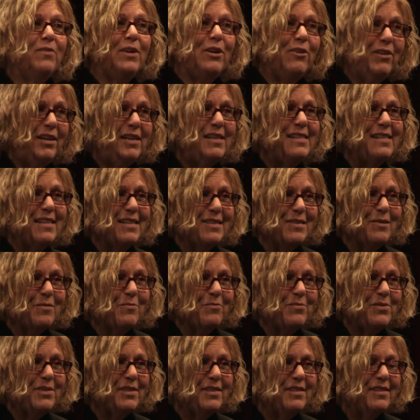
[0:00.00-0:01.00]

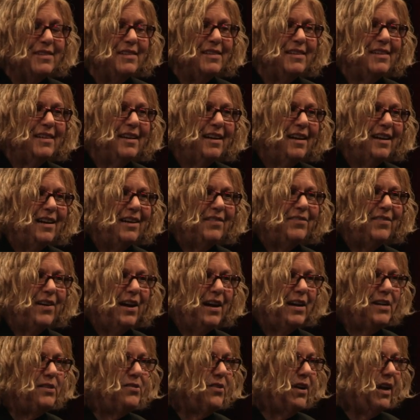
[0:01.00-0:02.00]
criticisms of
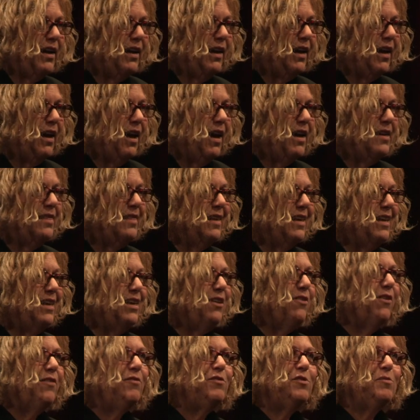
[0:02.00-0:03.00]
eye tracking. I
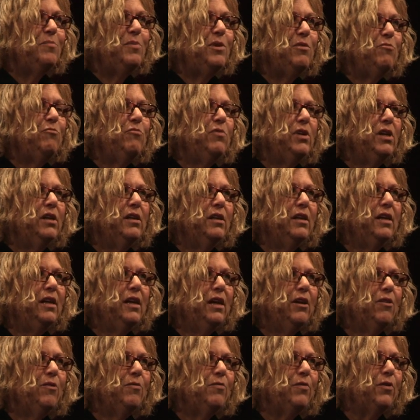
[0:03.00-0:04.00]
think you have to be really
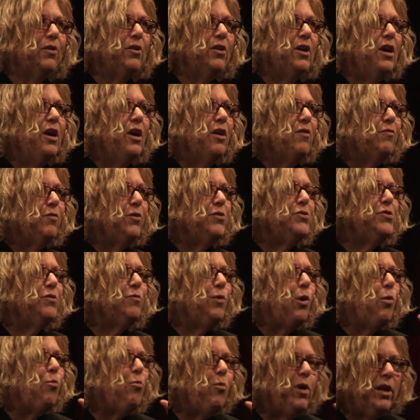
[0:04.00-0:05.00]
careful. First
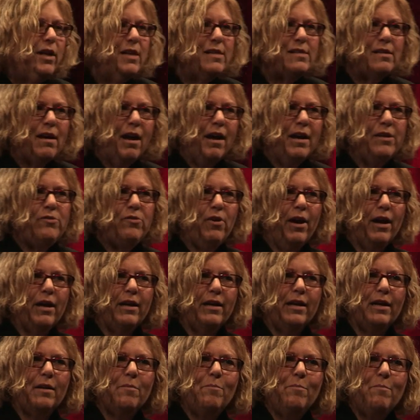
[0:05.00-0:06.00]
of all, what is eye
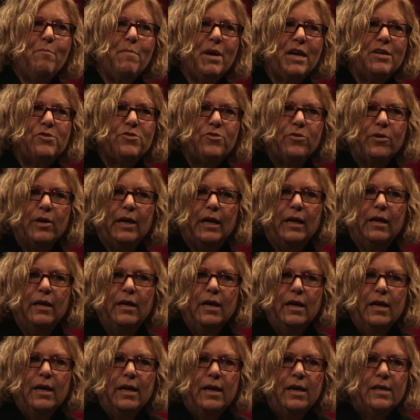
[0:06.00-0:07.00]
tracking measuring?
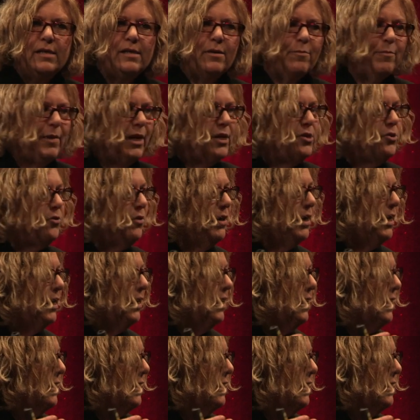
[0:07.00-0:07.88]
Is it measuring